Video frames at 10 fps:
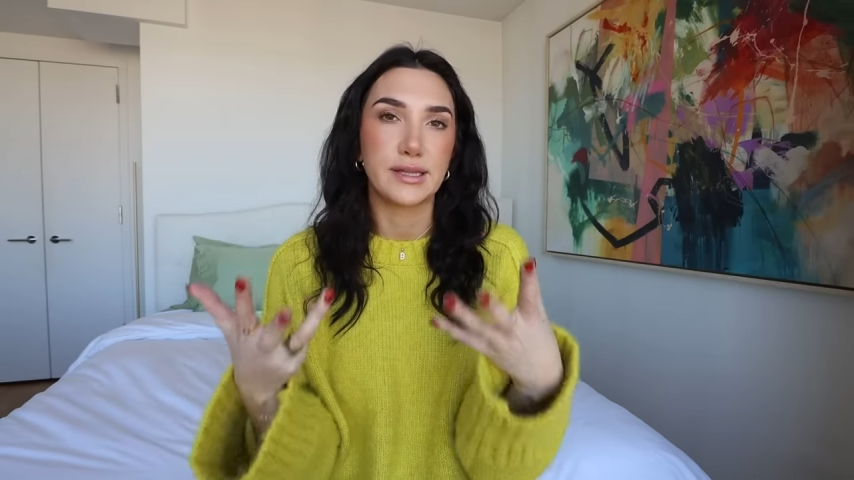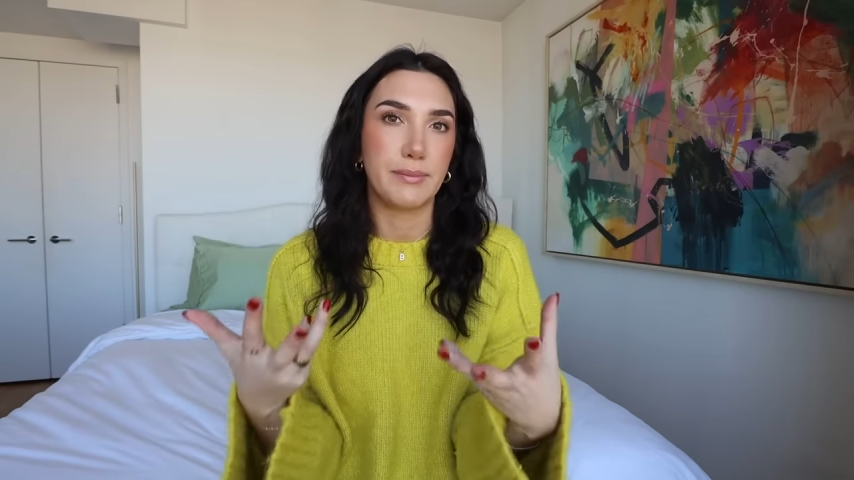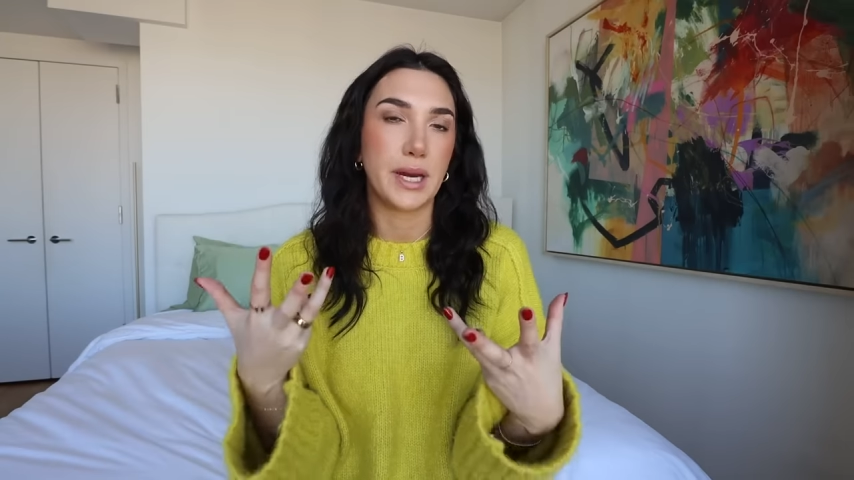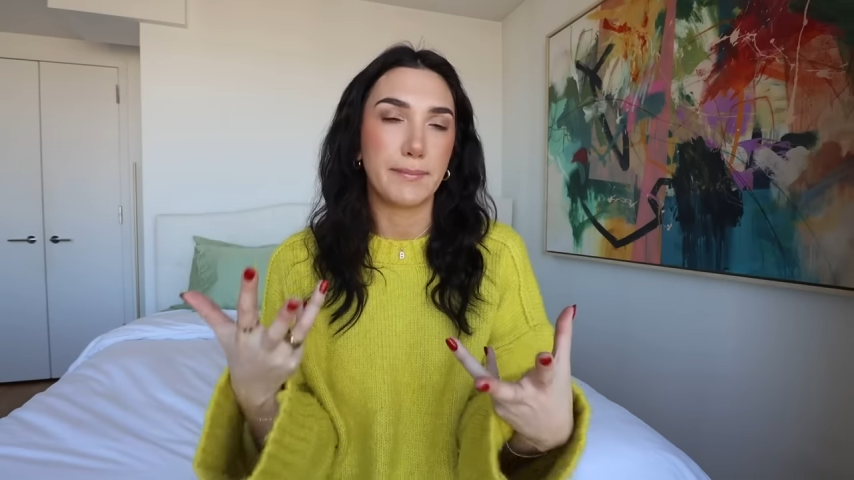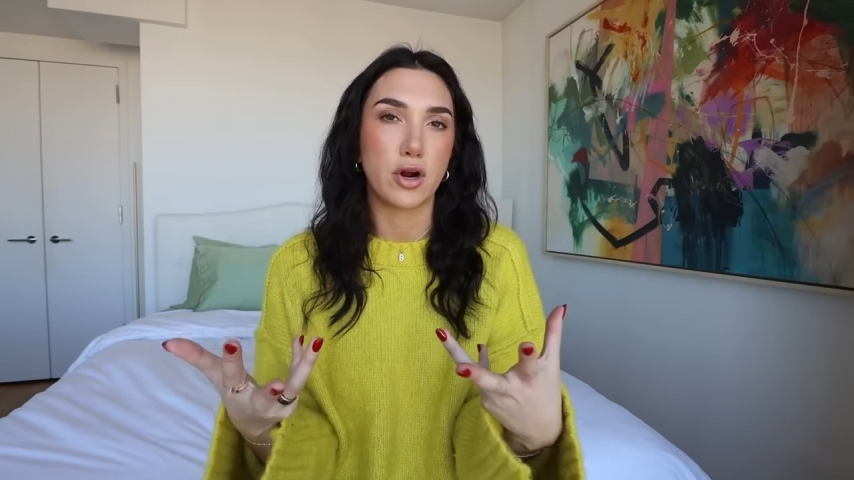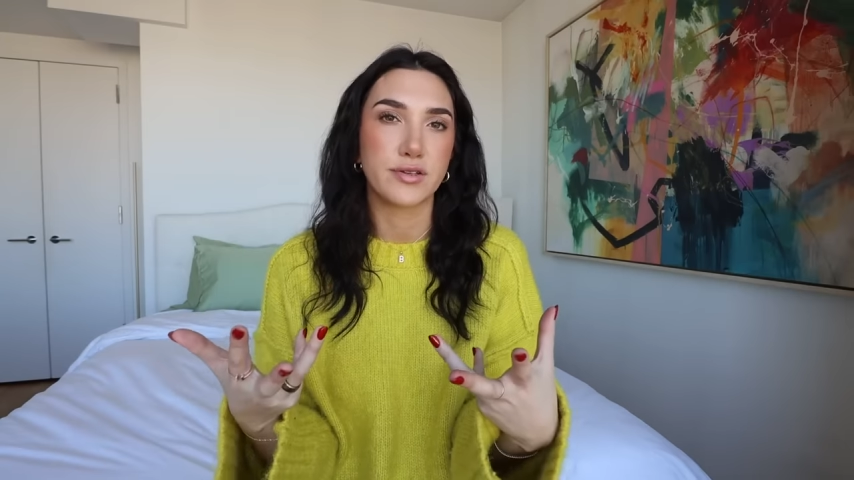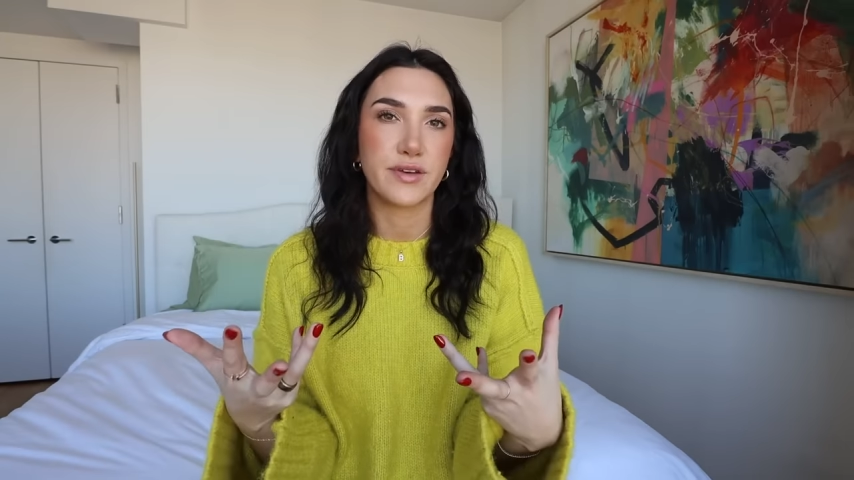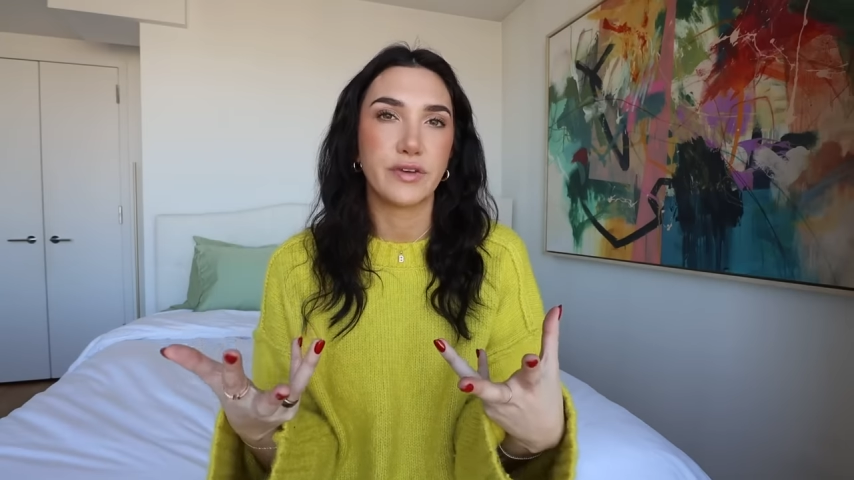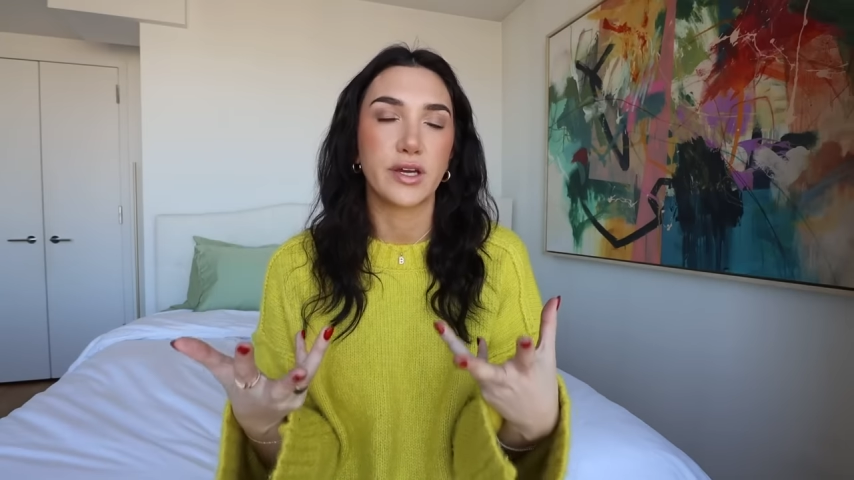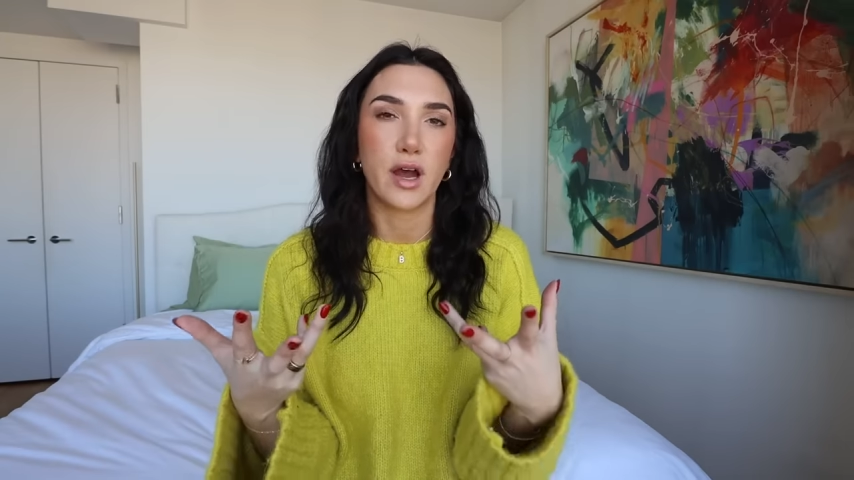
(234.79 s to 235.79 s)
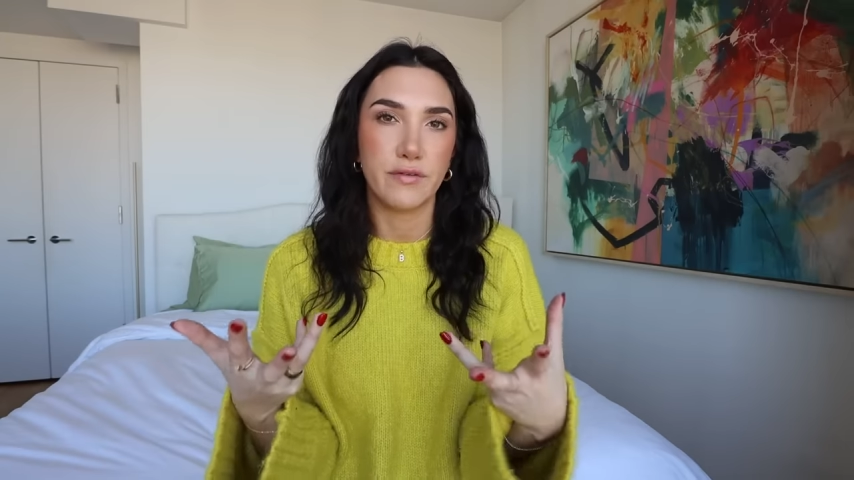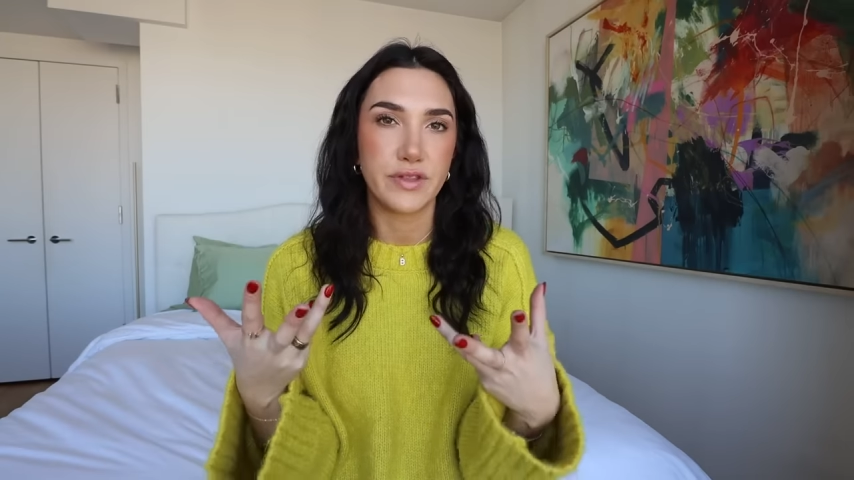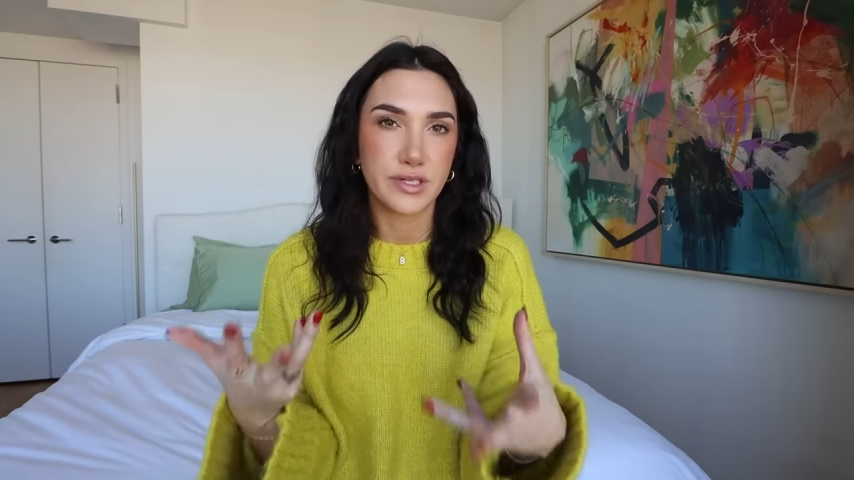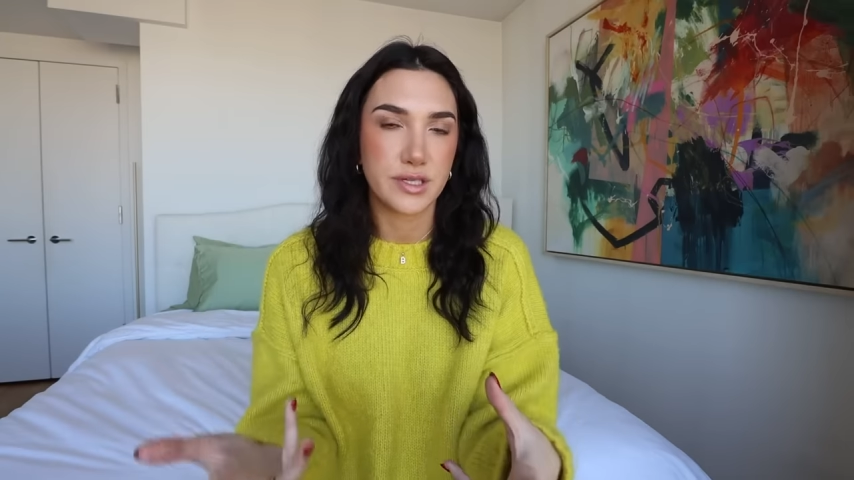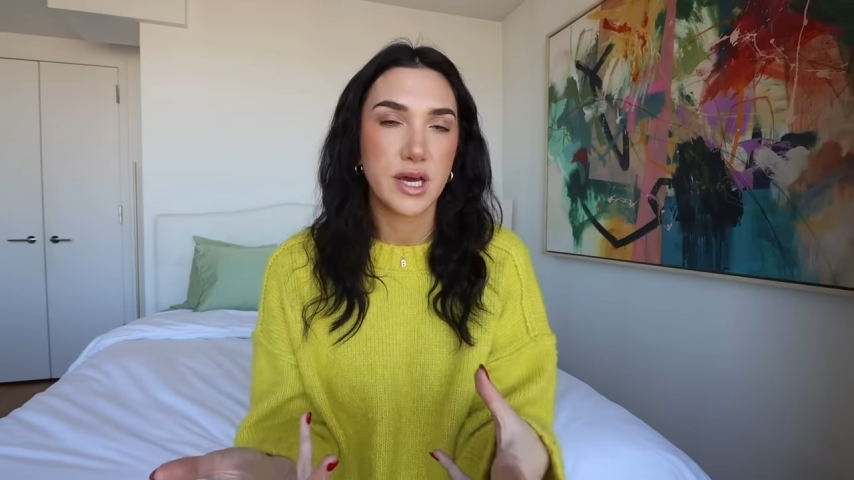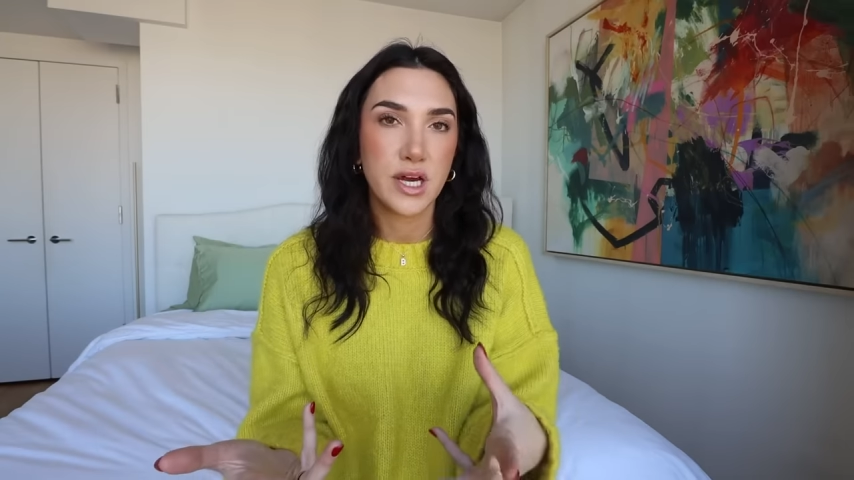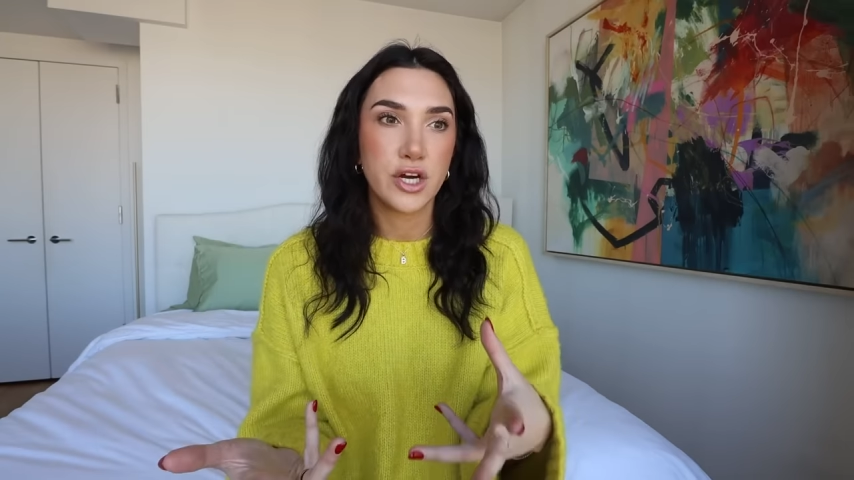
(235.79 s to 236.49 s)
limiting parts i feel like of this